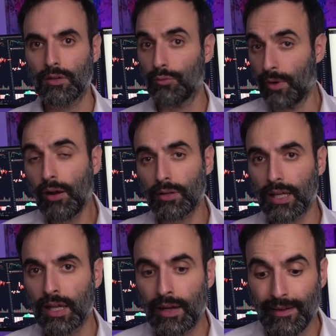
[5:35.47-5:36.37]

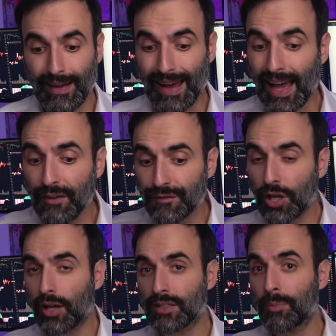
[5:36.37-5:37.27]
Rarely. I've
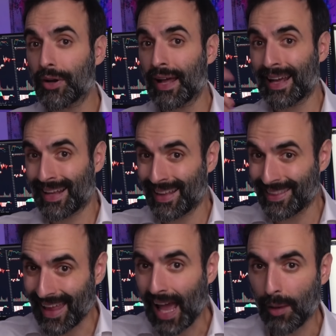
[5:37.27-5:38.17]
talked about a
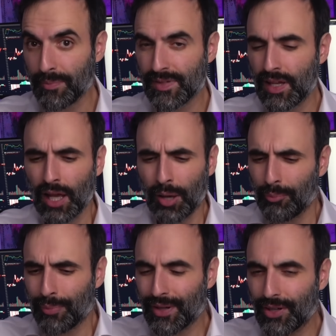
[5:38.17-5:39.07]
collapse,
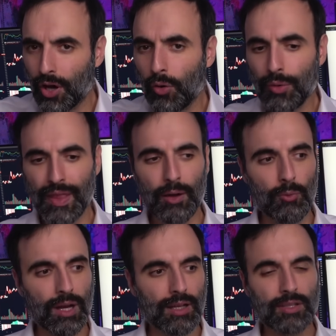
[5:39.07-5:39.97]
but know that
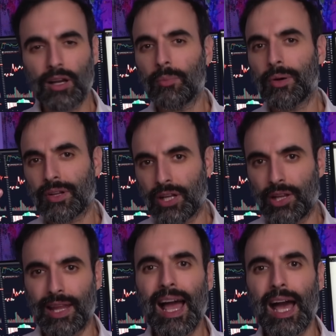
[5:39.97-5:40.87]
when I talk about
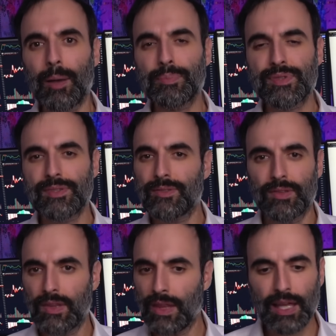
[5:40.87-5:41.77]
collapse,
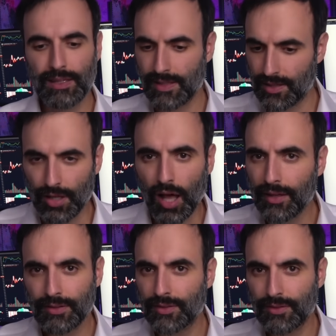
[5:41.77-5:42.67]
that's
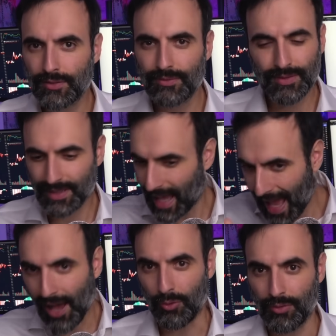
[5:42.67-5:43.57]
not
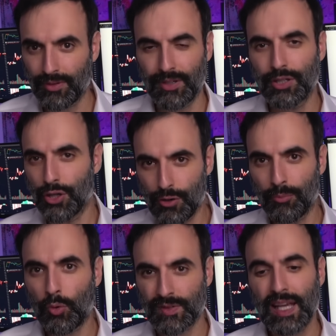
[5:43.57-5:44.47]
down in
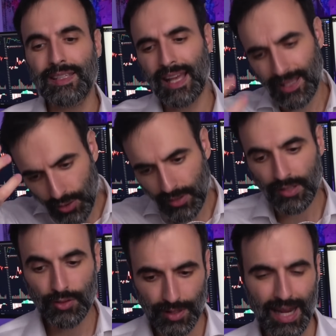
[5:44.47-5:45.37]
most cases. Yeah, you can
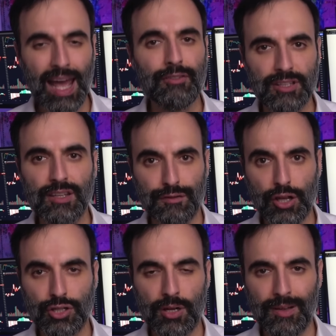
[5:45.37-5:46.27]
you can have a
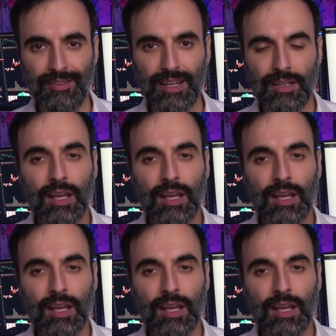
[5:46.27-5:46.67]
deflationary event,